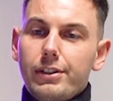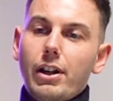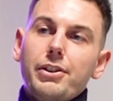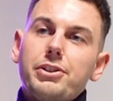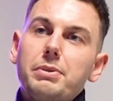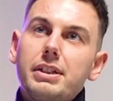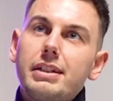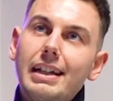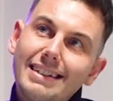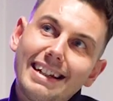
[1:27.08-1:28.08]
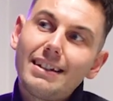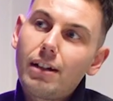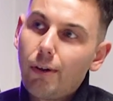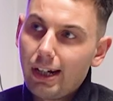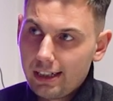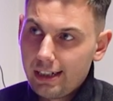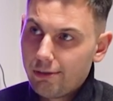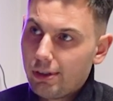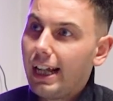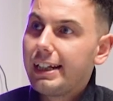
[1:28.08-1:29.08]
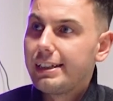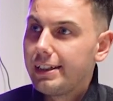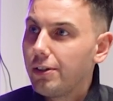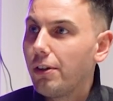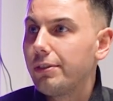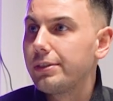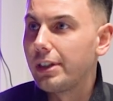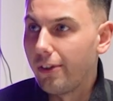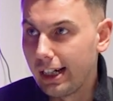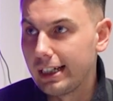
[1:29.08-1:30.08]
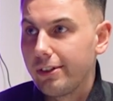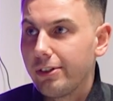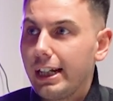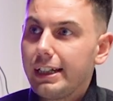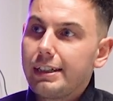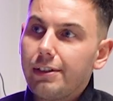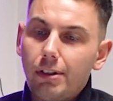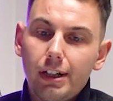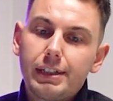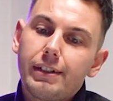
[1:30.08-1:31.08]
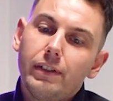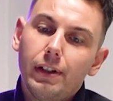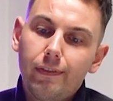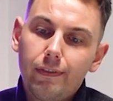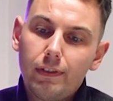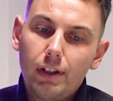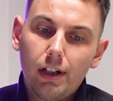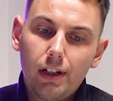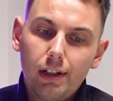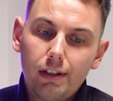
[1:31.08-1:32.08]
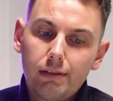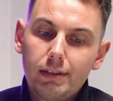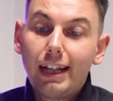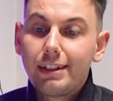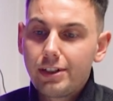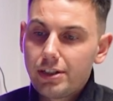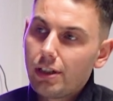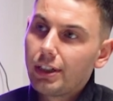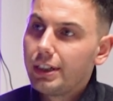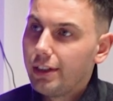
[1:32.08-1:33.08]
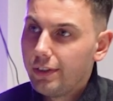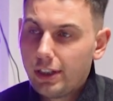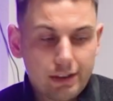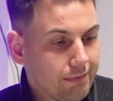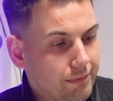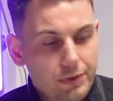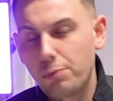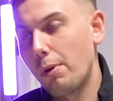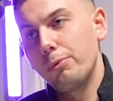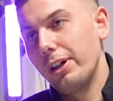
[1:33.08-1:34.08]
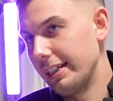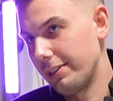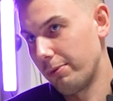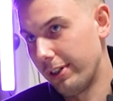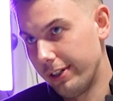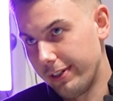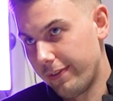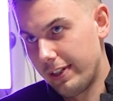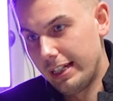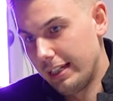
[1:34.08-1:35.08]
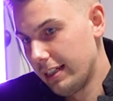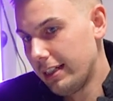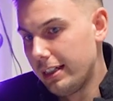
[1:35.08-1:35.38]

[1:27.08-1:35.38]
No, so it's indirectly related, not directly related, right? So the lenders are looking at the swap rates, whereas the